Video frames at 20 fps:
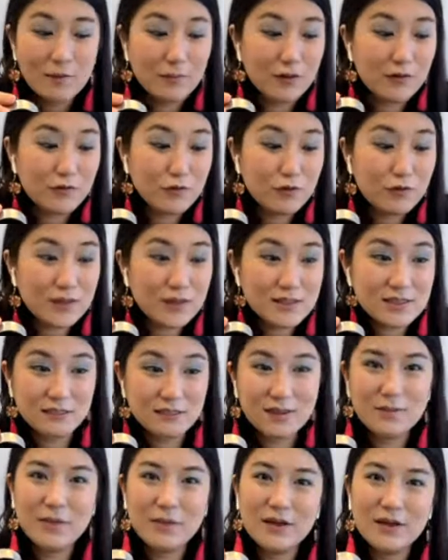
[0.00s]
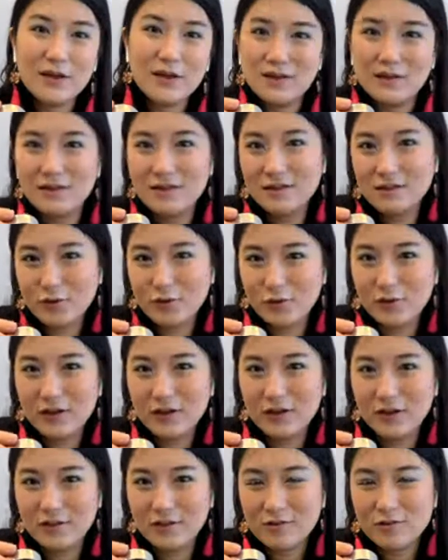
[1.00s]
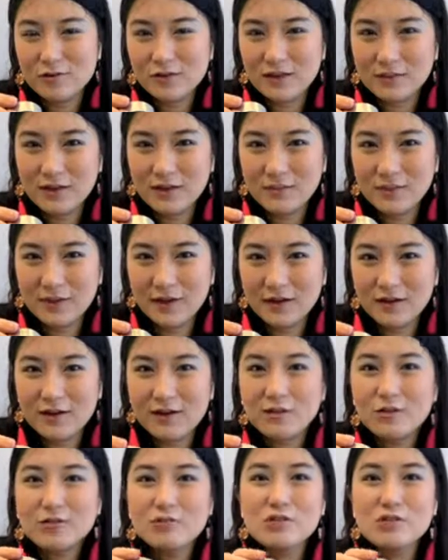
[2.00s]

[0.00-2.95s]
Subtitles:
But if you want something bigger, then go ahead, use something bigger.